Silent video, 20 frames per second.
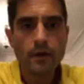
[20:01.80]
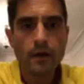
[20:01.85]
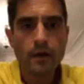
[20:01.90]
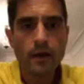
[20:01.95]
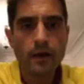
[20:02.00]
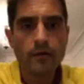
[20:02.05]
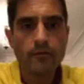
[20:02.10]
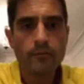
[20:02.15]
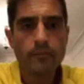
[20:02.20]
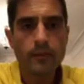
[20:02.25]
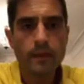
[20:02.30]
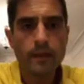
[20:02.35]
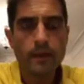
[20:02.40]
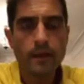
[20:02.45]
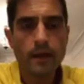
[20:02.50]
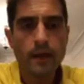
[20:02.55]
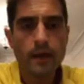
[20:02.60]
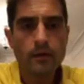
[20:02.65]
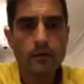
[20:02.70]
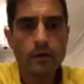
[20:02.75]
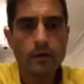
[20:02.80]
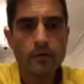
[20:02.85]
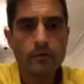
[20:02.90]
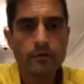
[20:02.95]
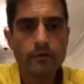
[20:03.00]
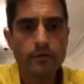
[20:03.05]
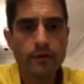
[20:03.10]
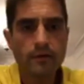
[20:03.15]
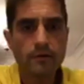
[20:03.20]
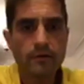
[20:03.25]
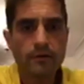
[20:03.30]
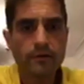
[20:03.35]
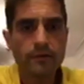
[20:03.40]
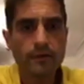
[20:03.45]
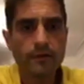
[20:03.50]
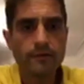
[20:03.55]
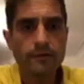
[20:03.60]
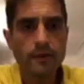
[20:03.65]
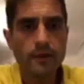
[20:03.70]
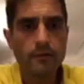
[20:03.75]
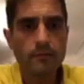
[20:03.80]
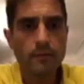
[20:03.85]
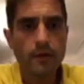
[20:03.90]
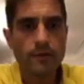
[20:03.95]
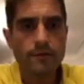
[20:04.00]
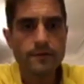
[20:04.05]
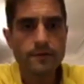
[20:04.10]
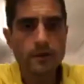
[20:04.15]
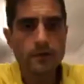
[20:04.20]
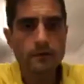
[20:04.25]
I have been alcohol-free for 15 months.